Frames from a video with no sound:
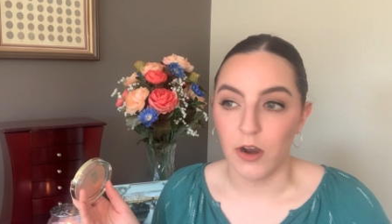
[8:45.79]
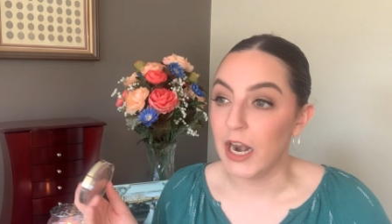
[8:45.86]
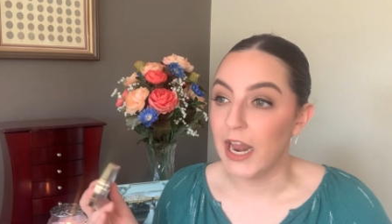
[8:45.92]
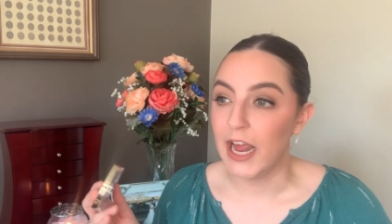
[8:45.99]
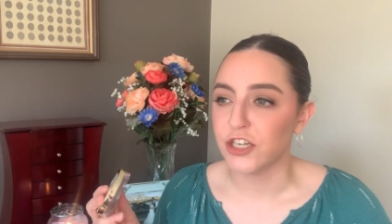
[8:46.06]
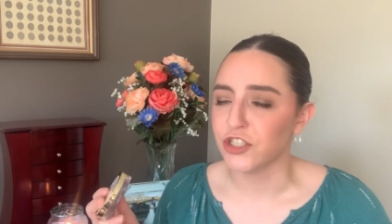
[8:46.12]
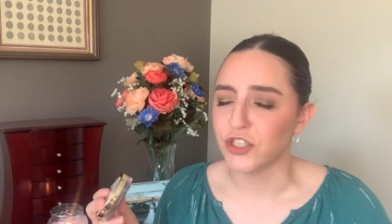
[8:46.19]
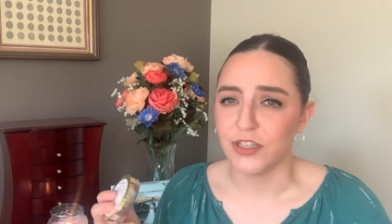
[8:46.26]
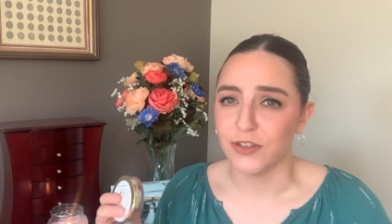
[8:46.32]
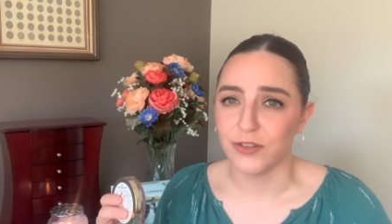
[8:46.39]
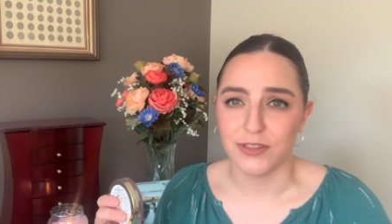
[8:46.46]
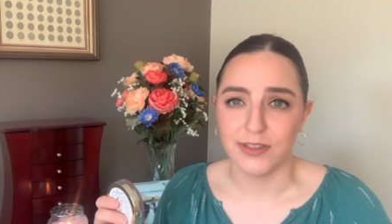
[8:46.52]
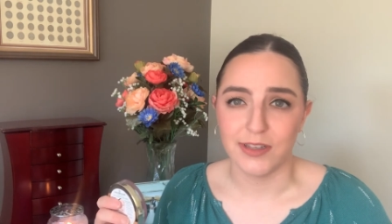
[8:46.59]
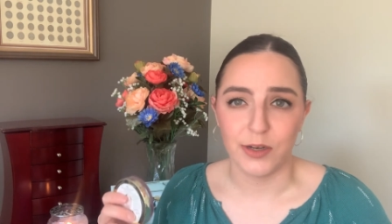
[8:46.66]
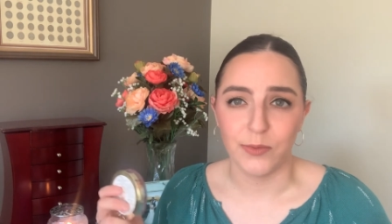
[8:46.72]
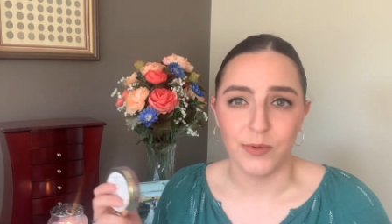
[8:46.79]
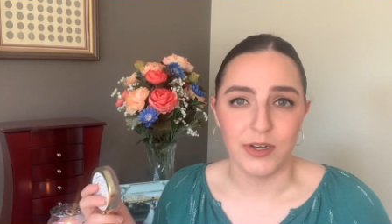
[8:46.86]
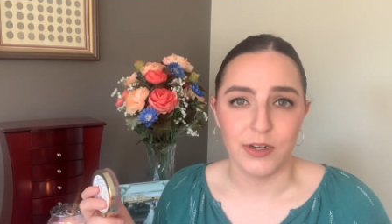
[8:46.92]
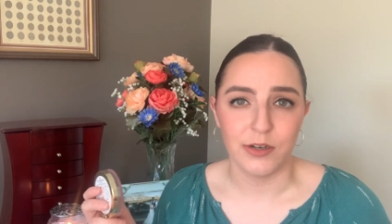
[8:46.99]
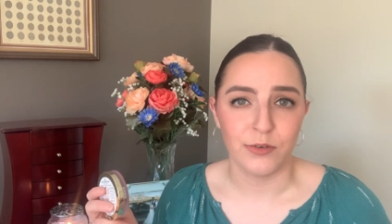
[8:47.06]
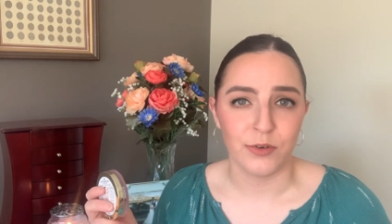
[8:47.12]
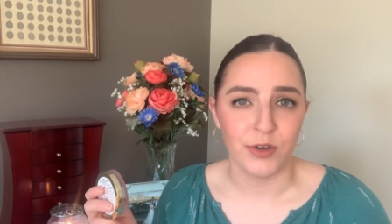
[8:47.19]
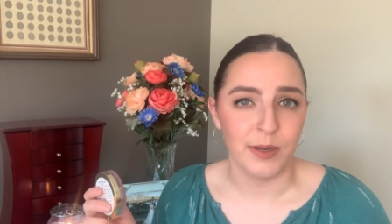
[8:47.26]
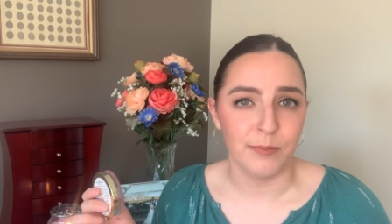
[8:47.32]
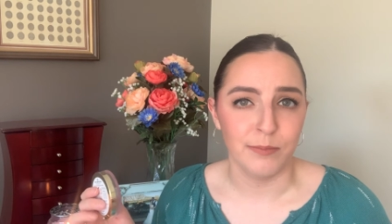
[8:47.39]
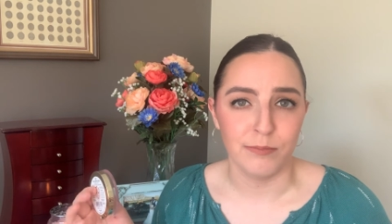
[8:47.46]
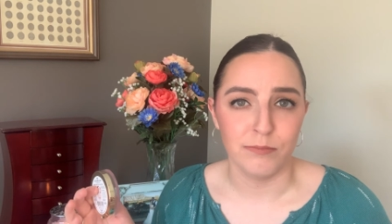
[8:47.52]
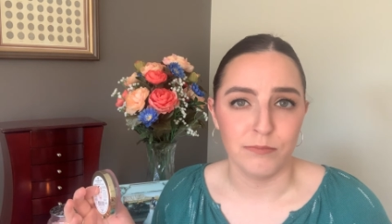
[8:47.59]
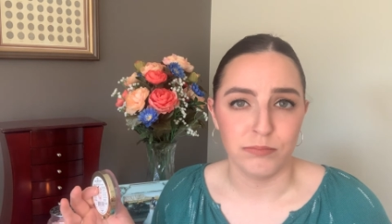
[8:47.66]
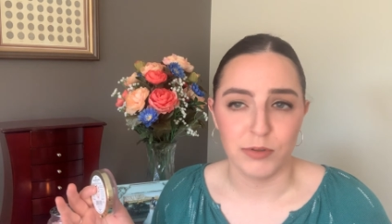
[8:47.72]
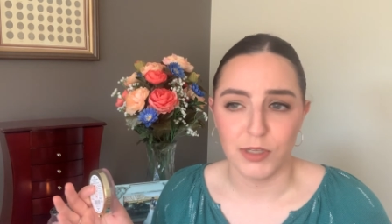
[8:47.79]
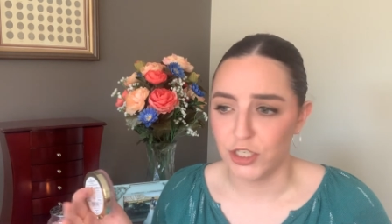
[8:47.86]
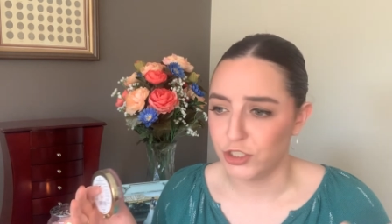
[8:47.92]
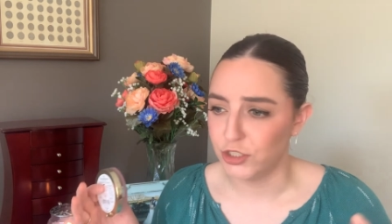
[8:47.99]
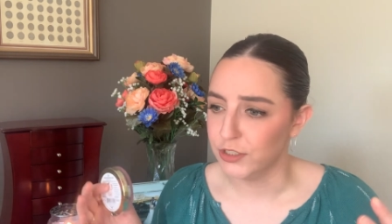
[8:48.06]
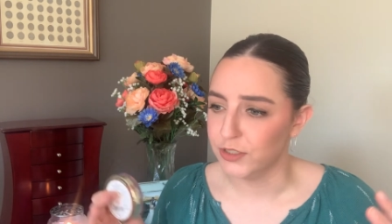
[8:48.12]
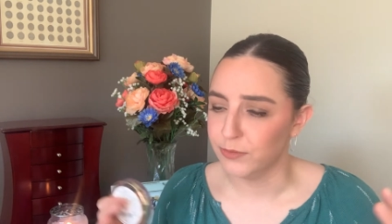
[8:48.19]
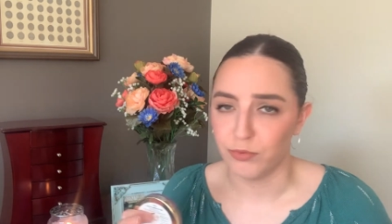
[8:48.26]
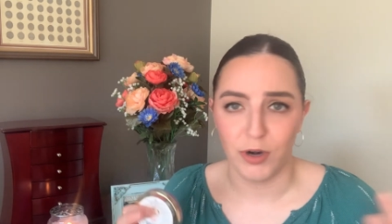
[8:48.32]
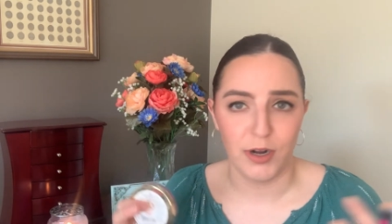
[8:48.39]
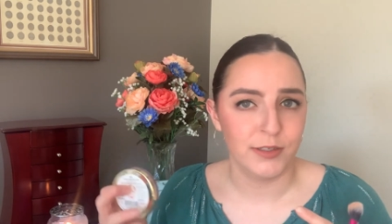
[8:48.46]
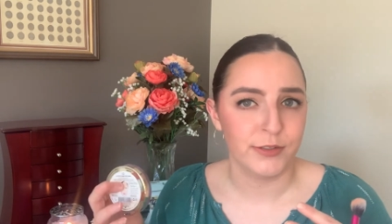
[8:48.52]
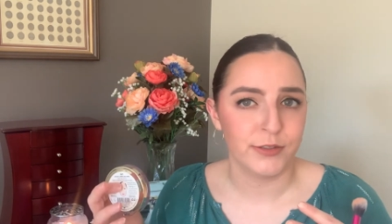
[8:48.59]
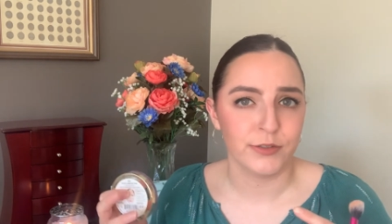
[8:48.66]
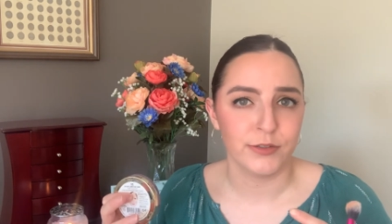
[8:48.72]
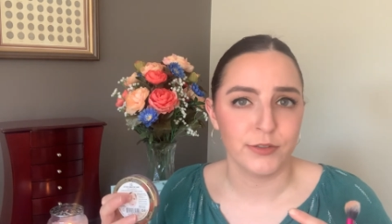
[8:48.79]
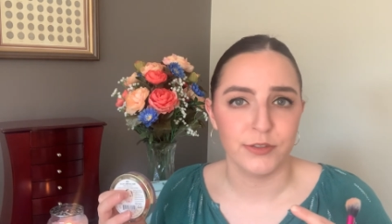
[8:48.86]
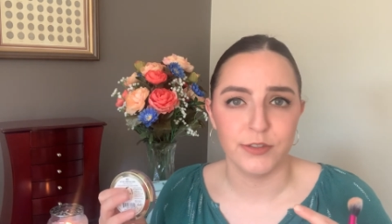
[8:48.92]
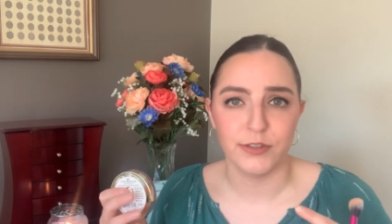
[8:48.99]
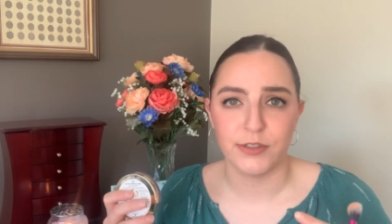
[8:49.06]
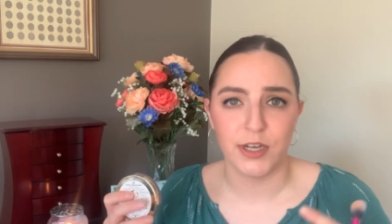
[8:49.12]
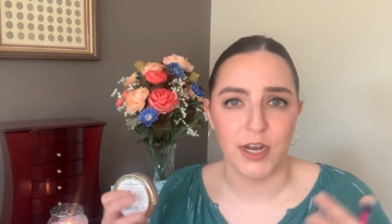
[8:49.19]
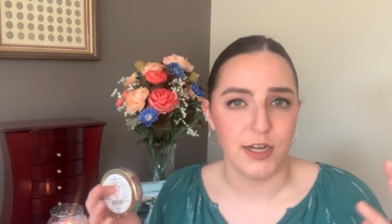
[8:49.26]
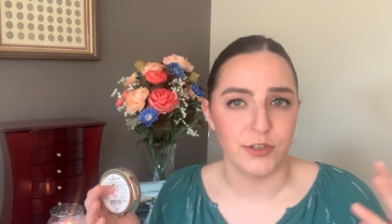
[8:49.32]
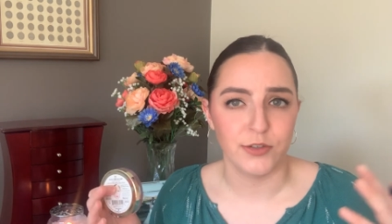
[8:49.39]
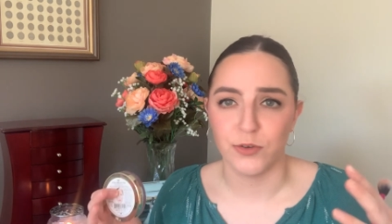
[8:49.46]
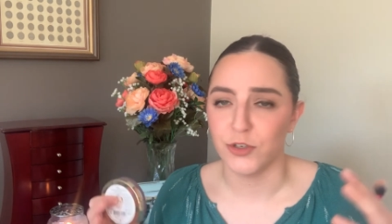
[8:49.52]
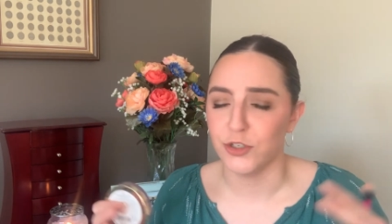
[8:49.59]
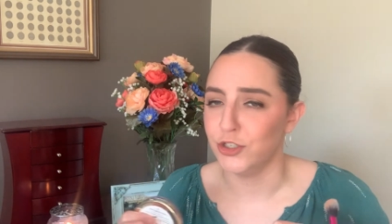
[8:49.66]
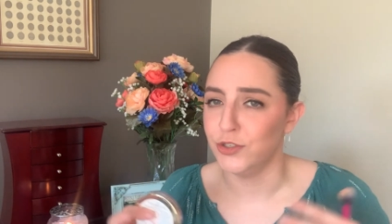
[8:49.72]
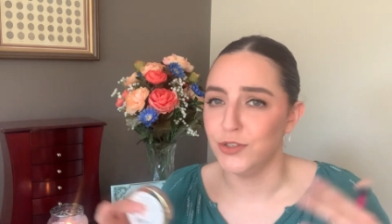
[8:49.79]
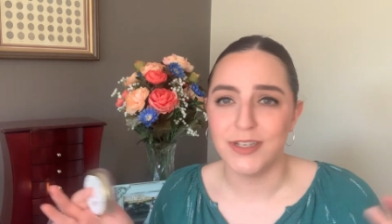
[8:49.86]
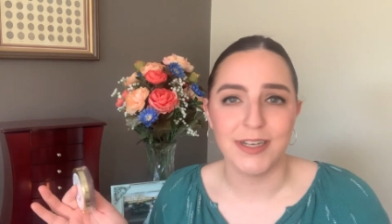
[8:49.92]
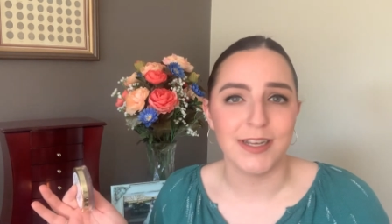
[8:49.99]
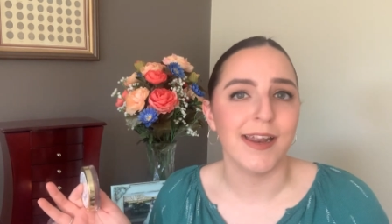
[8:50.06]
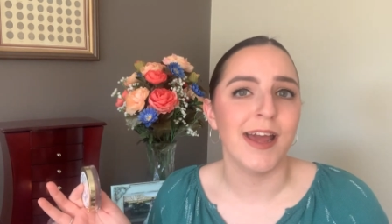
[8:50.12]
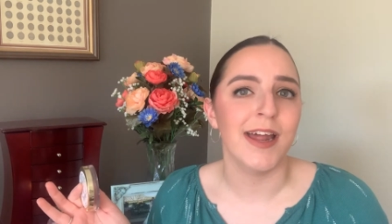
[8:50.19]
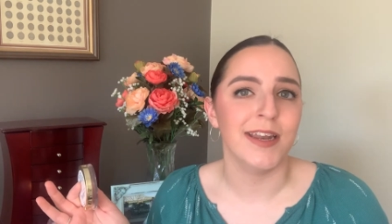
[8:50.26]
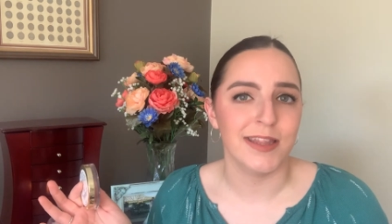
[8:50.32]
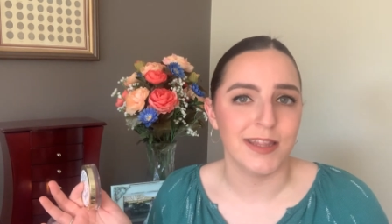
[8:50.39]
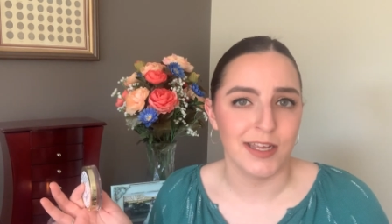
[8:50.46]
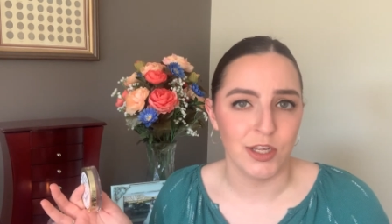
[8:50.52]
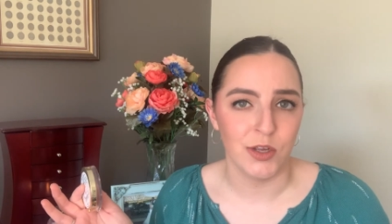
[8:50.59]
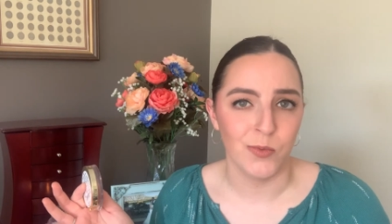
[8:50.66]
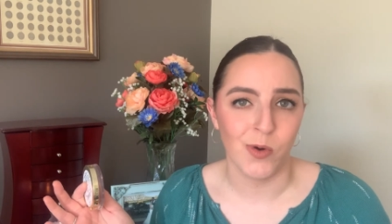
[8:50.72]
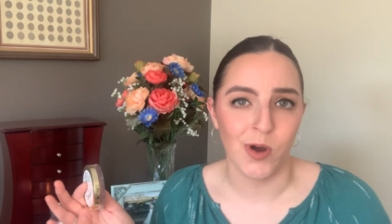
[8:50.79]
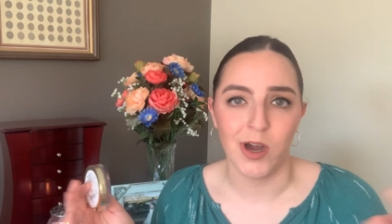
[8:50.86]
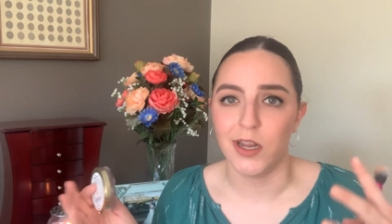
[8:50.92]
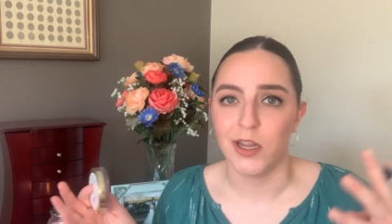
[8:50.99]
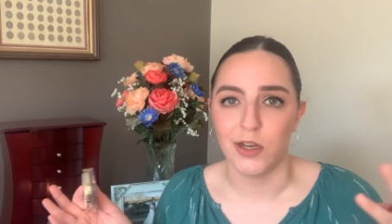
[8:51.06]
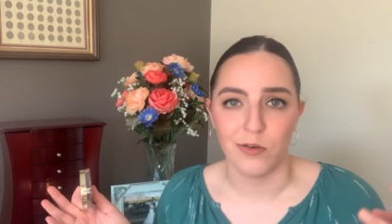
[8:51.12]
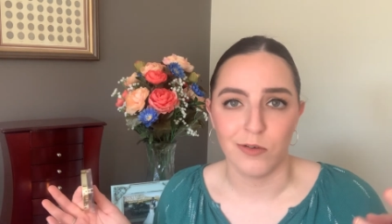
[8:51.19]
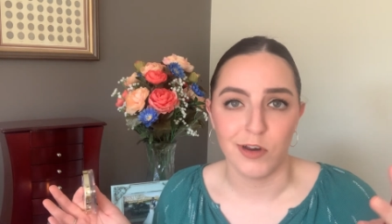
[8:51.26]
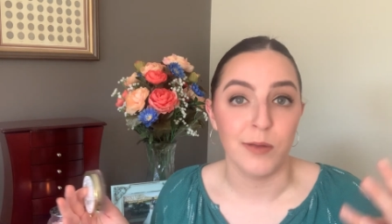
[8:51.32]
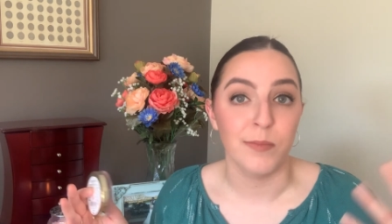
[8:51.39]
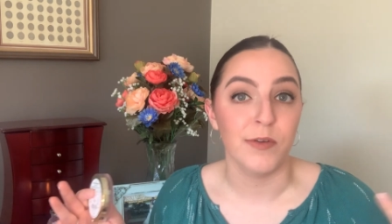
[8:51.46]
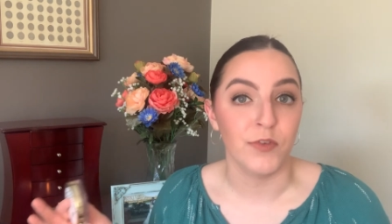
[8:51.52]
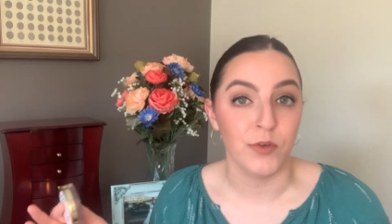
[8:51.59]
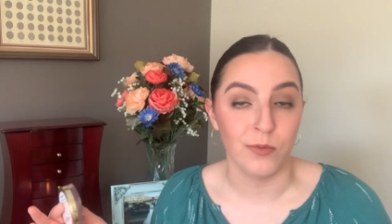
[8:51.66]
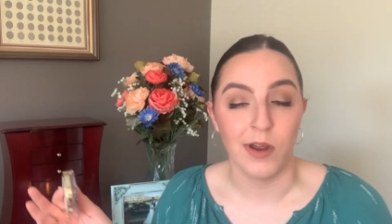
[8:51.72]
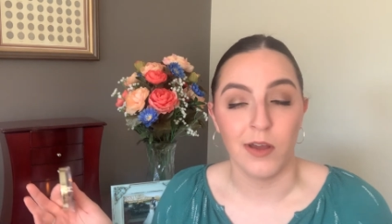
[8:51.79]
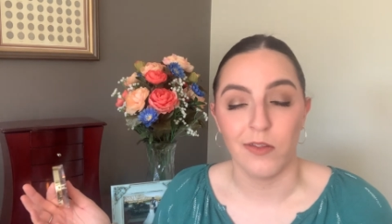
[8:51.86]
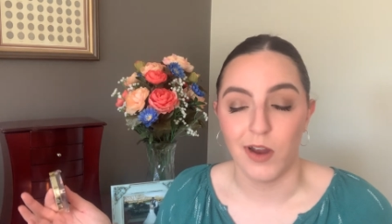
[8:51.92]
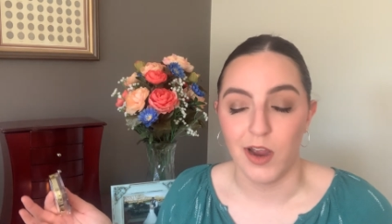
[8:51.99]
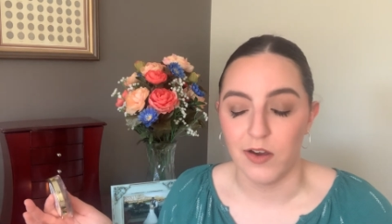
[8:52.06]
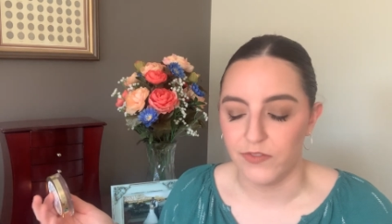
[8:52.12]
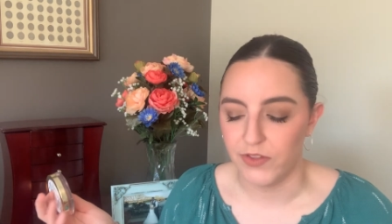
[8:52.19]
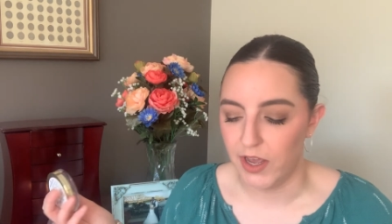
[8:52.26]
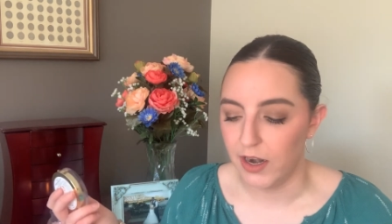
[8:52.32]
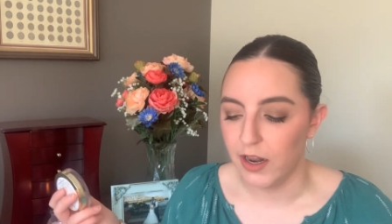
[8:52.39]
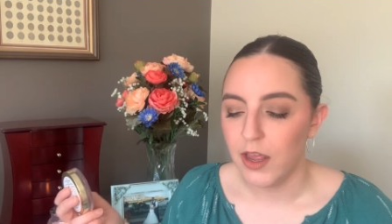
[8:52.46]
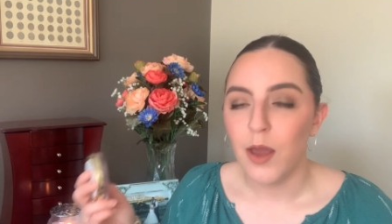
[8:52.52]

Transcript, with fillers: And actually there's liquid and cream blushes, bronzers, contours. You can get anything you want in cream if you'd rather have that.